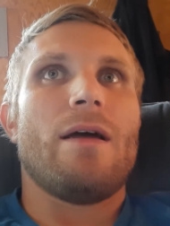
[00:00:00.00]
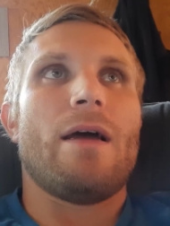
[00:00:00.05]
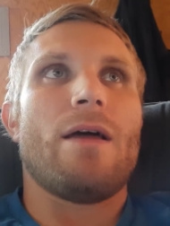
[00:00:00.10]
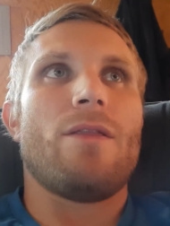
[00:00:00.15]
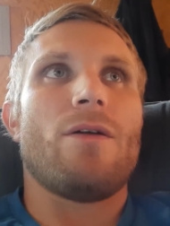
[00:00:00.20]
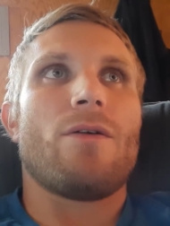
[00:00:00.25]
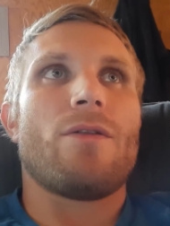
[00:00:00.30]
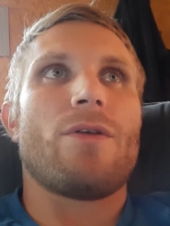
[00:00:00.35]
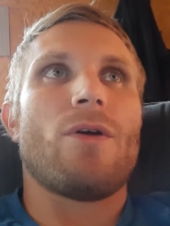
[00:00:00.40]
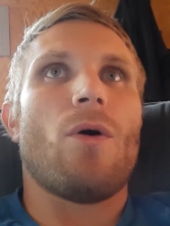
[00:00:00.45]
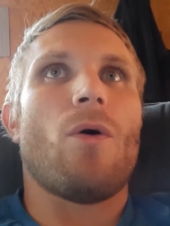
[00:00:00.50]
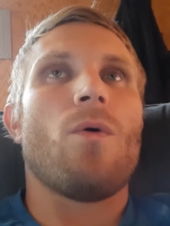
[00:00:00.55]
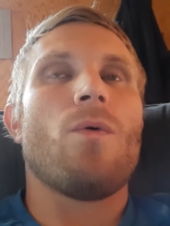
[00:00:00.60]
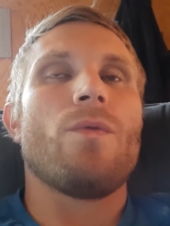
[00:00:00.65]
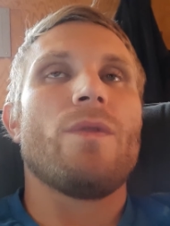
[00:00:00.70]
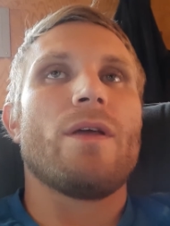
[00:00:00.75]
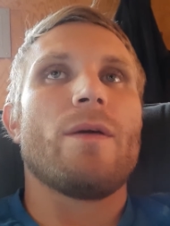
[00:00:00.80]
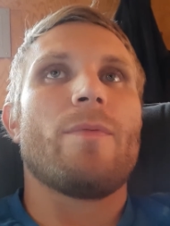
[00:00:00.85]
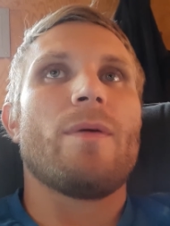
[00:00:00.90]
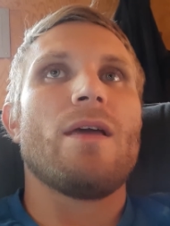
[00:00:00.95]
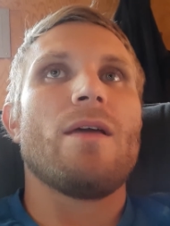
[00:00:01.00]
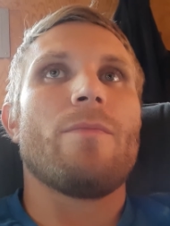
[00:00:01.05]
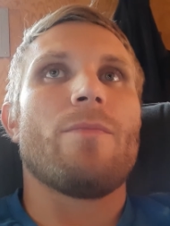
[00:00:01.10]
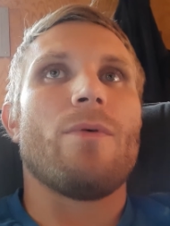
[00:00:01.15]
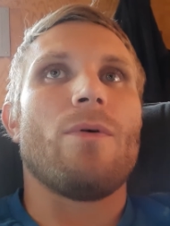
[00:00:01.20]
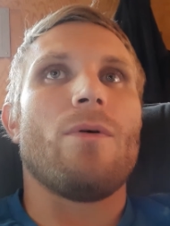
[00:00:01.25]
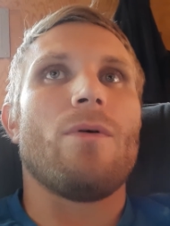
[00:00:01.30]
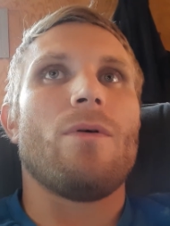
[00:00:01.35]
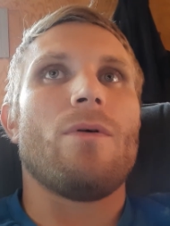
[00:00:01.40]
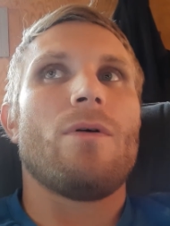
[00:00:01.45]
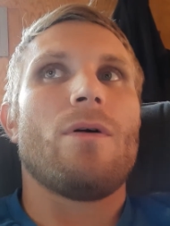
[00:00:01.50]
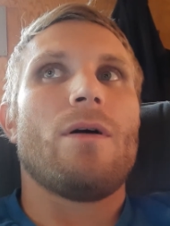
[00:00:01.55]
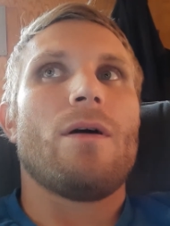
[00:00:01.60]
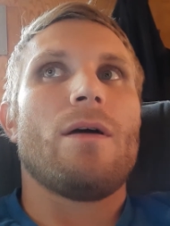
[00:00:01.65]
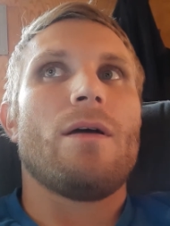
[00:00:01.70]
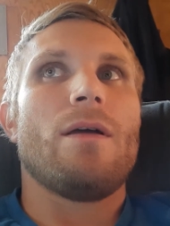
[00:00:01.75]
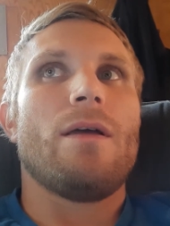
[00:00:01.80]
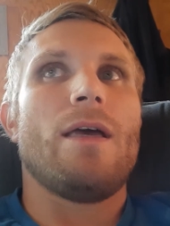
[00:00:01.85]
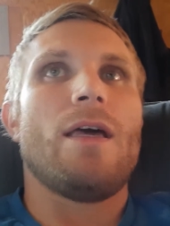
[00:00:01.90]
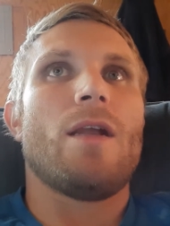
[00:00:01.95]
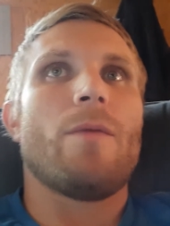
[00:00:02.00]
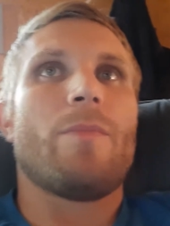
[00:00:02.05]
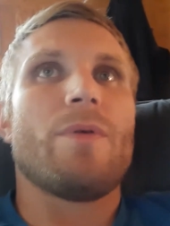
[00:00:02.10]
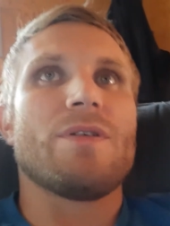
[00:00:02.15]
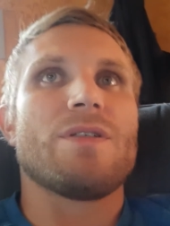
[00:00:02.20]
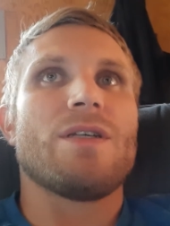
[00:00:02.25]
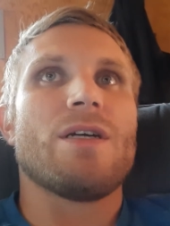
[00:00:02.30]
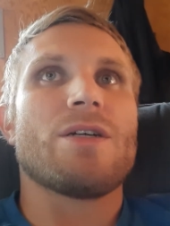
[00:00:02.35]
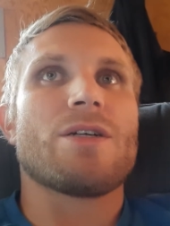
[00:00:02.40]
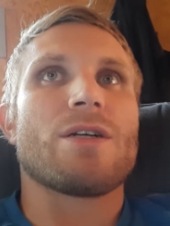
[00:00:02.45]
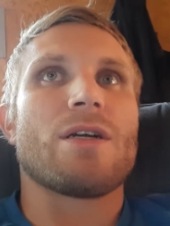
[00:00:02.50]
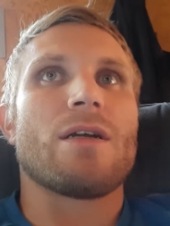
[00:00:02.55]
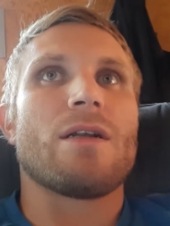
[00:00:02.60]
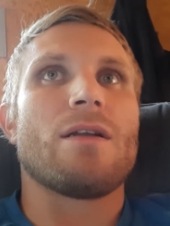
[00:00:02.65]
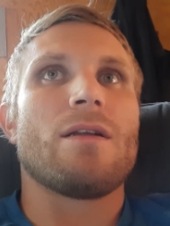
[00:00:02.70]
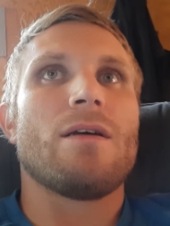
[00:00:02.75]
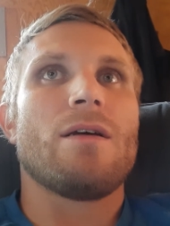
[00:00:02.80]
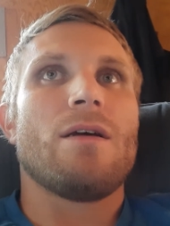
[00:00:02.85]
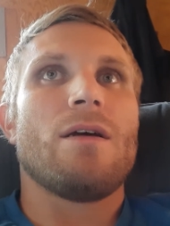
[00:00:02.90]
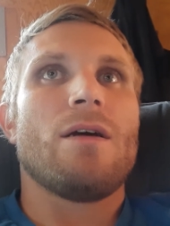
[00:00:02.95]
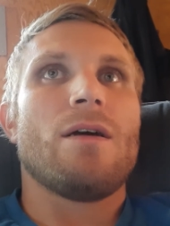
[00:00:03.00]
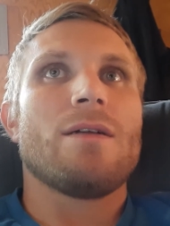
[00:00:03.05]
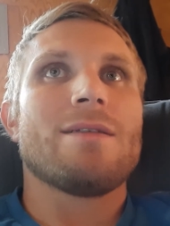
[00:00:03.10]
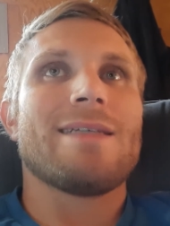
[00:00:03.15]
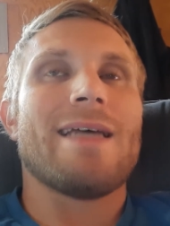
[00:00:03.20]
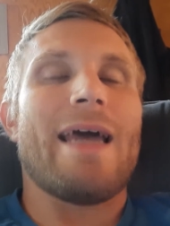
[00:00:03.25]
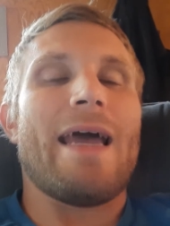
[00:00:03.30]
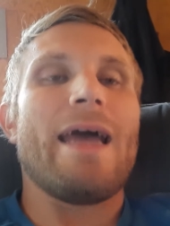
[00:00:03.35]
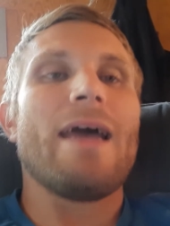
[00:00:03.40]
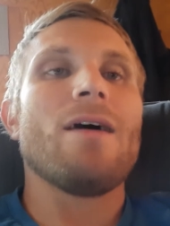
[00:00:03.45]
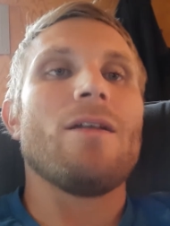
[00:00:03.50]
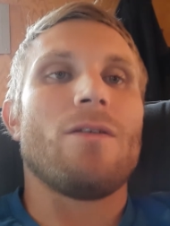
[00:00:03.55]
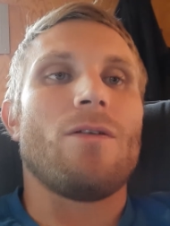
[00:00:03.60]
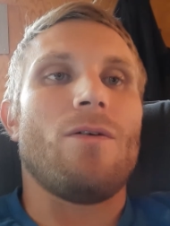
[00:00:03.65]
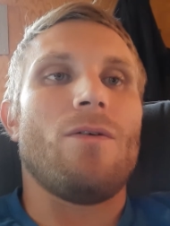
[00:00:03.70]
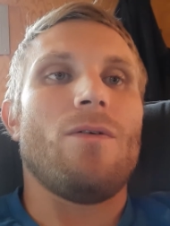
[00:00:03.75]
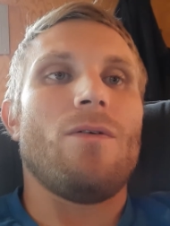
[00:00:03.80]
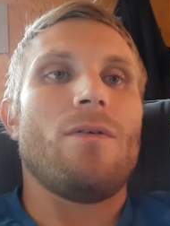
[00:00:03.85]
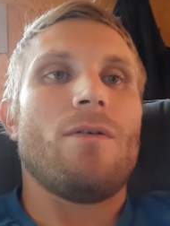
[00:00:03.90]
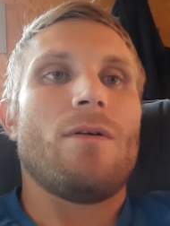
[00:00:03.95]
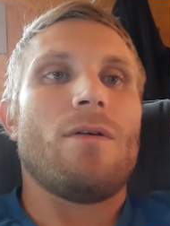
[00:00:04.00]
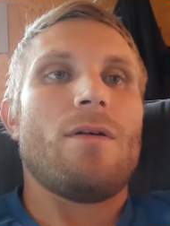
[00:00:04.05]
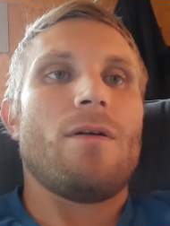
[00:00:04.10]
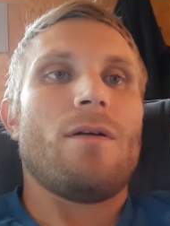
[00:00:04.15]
and they're the only people in a position to handle